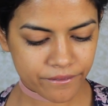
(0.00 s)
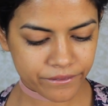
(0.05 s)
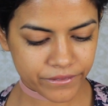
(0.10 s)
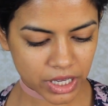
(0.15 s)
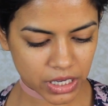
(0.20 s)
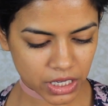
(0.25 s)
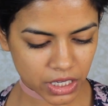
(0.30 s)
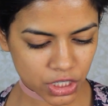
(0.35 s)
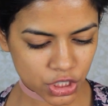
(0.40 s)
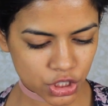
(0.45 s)

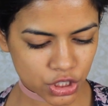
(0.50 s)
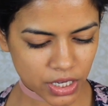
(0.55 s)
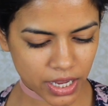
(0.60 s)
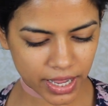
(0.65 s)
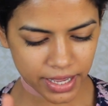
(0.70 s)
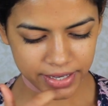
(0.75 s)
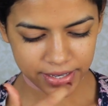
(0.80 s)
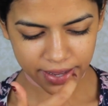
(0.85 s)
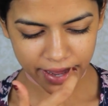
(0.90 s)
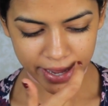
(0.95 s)
finish,
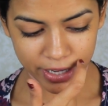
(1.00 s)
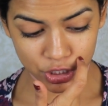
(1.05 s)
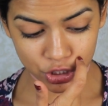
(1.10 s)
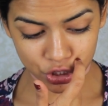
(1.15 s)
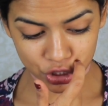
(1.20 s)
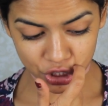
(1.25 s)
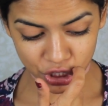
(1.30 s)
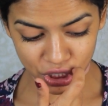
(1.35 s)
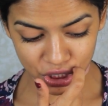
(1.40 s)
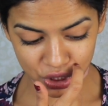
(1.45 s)
and
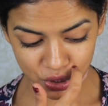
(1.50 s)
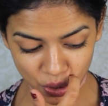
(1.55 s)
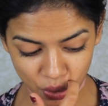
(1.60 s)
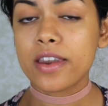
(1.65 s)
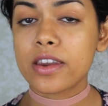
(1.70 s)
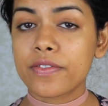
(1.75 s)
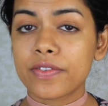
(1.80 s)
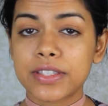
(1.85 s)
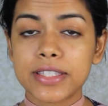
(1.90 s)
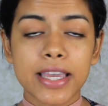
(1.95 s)
HD. So,
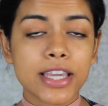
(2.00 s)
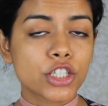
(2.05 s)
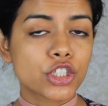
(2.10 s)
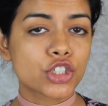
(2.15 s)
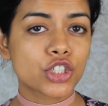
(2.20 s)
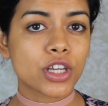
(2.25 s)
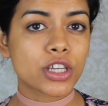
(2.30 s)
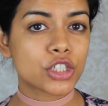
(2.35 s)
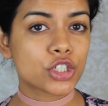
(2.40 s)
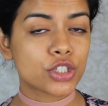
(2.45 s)
and if it's
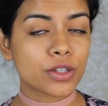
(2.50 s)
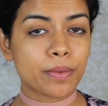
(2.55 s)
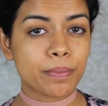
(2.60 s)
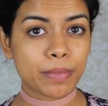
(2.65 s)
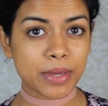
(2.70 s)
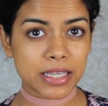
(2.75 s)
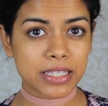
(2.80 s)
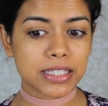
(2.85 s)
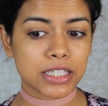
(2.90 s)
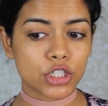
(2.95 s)
HD, it
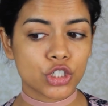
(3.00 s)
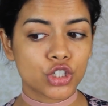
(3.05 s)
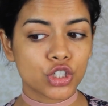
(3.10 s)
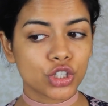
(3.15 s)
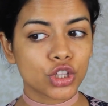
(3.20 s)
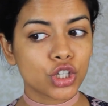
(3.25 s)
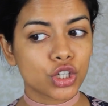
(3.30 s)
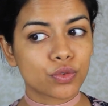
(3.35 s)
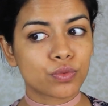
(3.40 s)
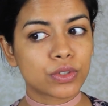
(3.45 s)
means it
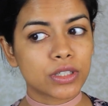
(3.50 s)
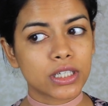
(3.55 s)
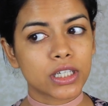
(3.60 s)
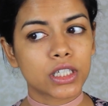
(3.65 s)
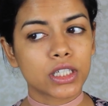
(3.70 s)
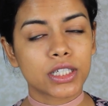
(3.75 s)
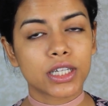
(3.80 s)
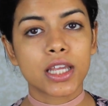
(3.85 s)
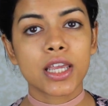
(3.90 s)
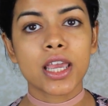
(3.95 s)
should look really
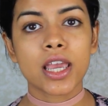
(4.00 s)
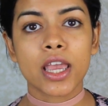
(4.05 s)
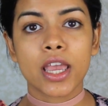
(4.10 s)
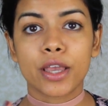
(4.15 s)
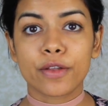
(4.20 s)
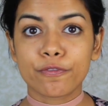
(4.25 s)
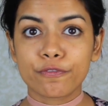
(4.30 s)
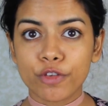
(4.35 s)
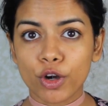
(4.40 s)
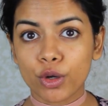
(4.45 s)
good
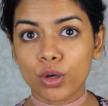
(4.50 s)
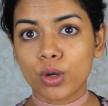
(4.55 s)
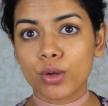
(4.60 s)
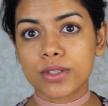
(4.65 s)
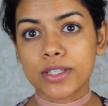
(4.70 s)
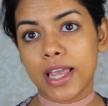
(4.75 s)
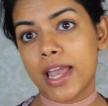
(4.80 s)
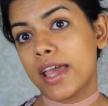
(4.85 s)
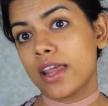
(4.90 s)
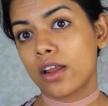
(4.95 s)
in
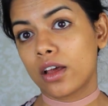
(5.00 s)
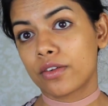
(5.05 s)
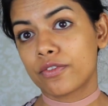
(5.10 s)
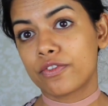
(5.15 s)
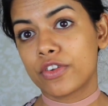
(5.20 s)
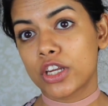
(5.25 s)
photos and on